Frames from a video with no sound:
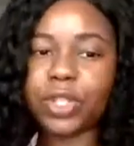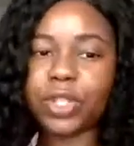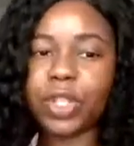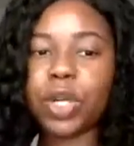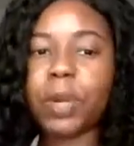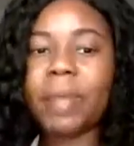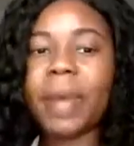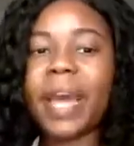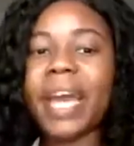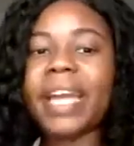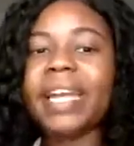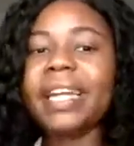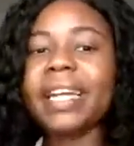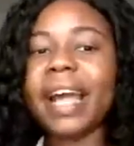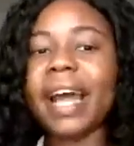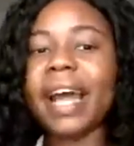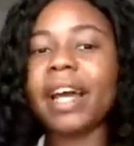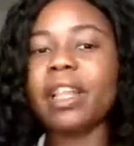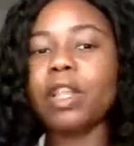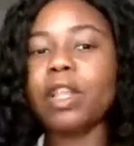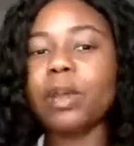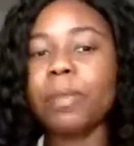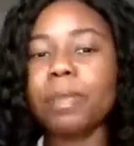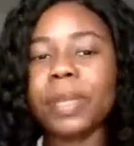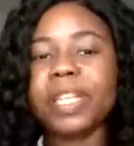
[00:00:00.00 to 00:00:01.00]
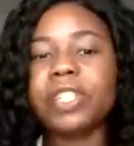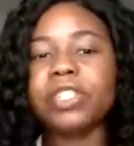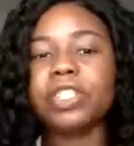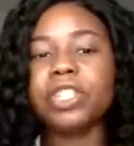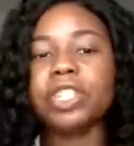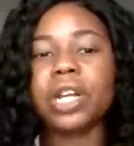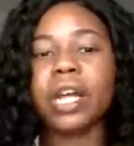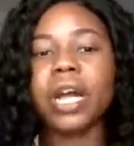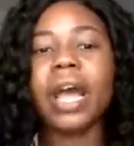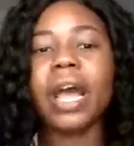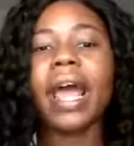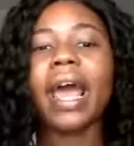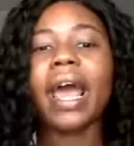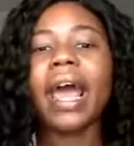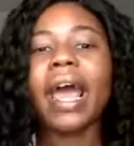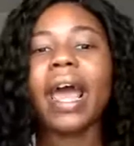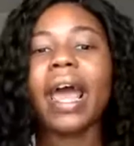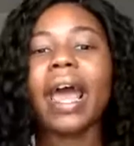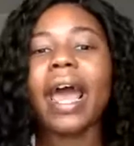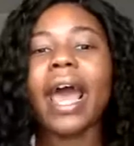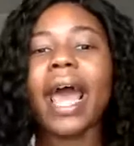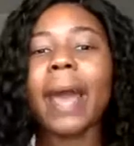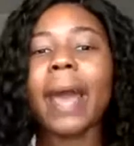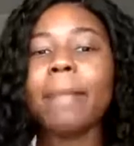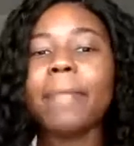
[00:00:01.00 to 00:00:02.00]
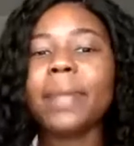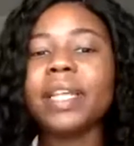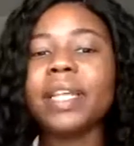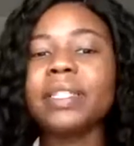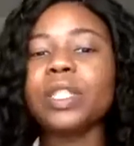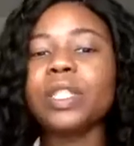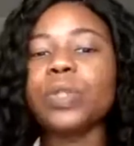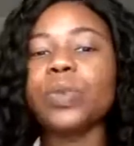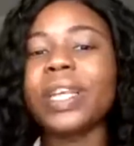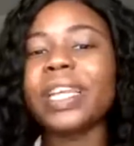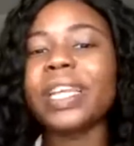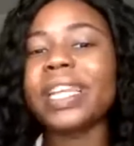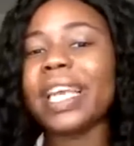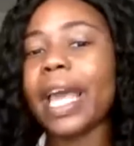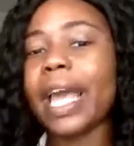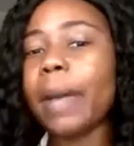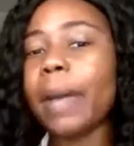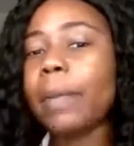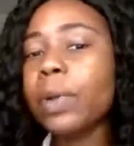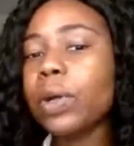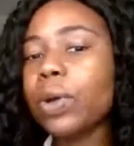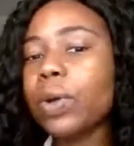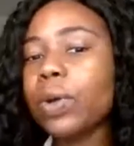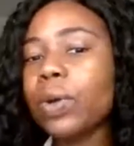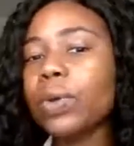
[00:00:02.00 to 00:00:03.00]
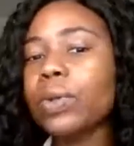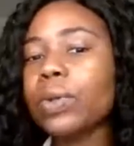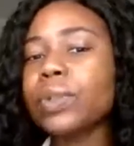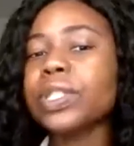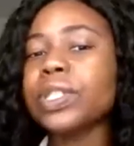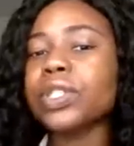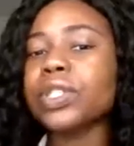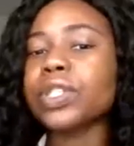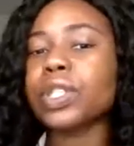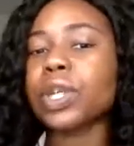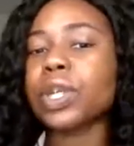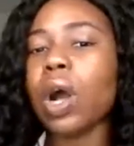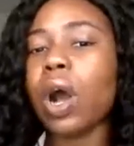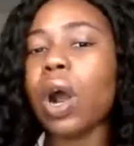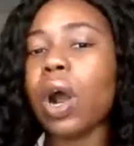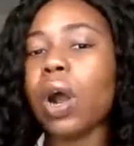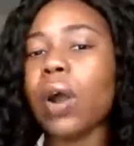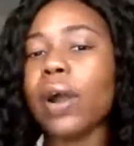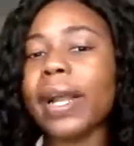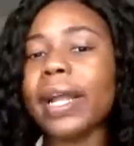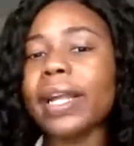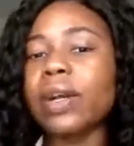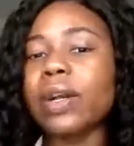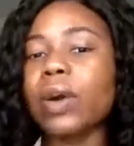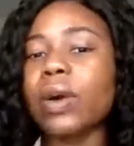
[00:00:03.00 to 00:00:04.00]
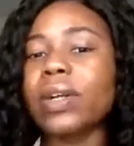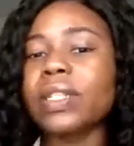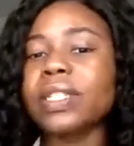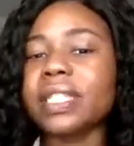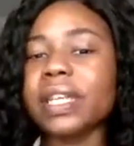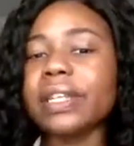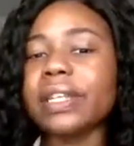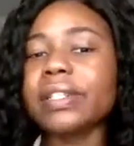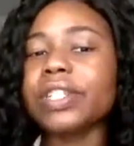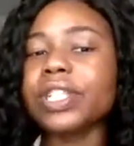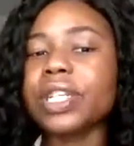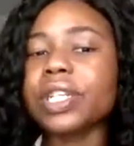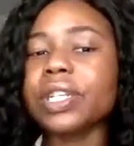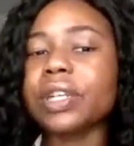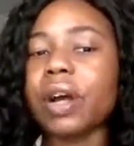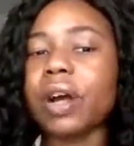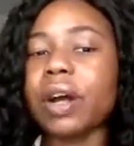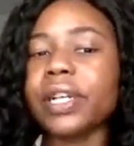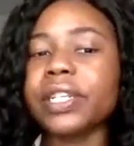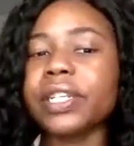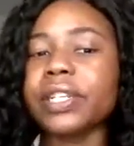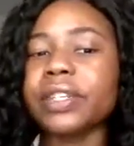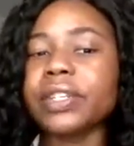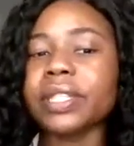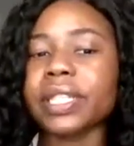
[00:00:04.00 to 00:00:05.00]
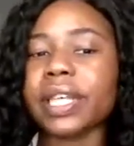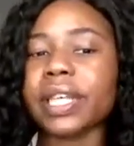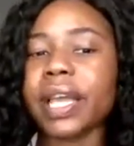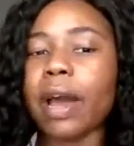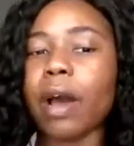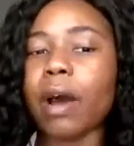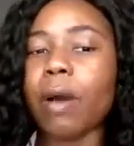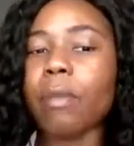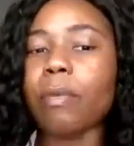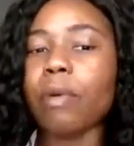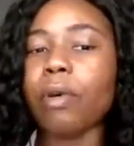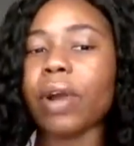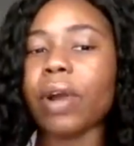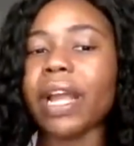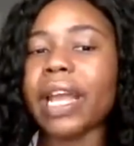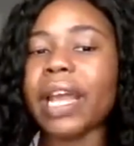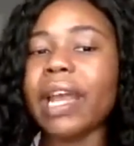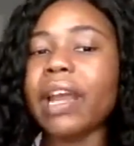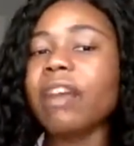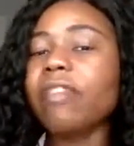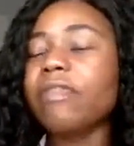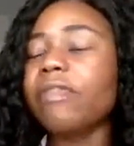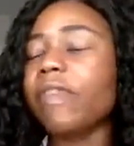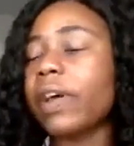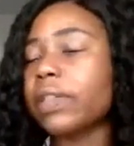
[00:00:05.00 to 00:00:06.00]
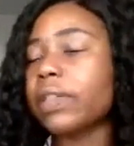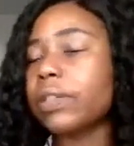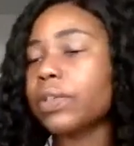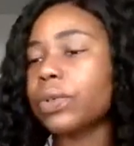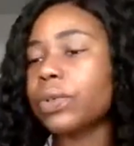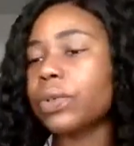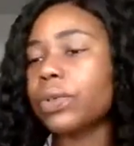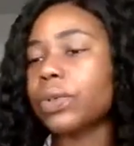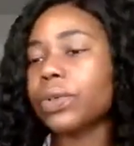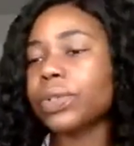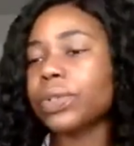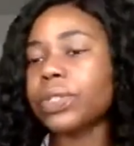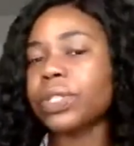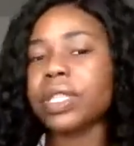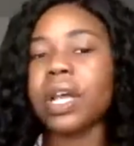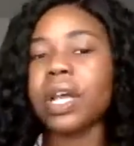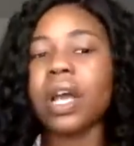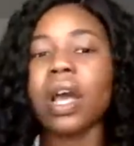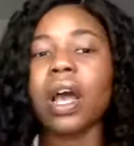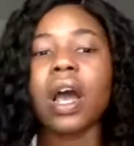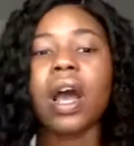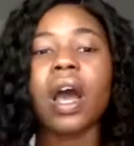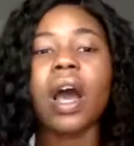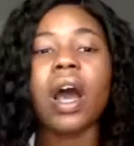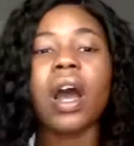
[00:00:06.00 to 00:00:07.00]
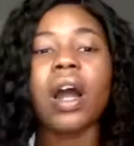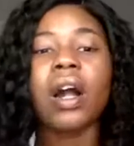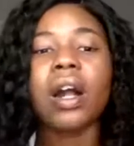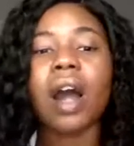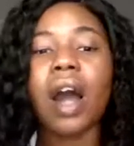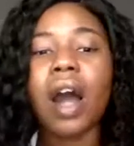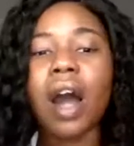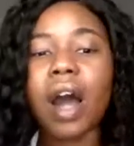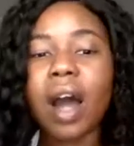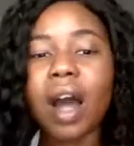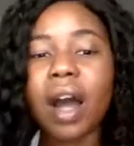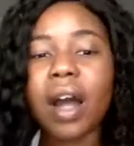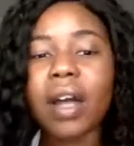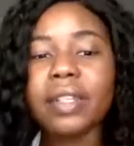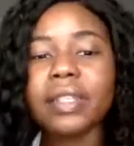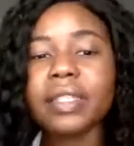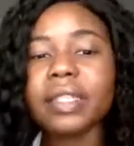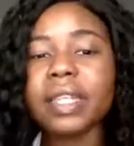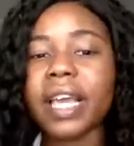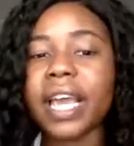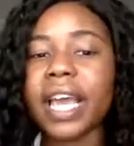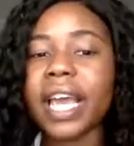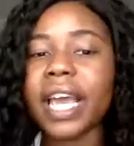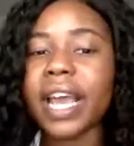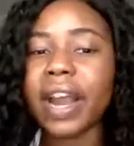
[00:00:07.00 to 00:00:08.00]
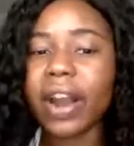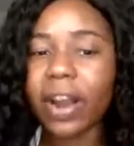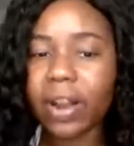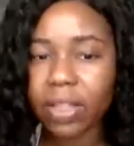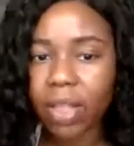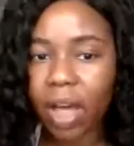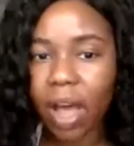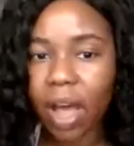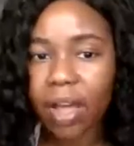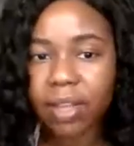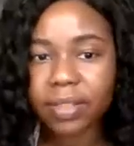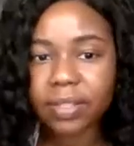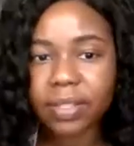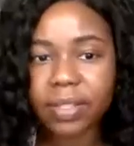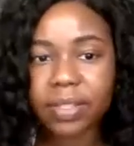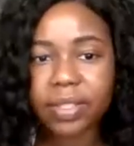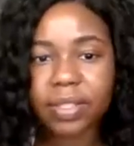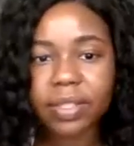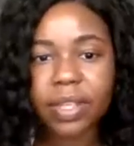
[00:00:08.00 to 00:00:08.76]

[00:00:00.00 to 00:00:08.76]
Traumatic alopecia happens when chemicals, scarring, or tension on your scalp or hair follicles cause hair loss.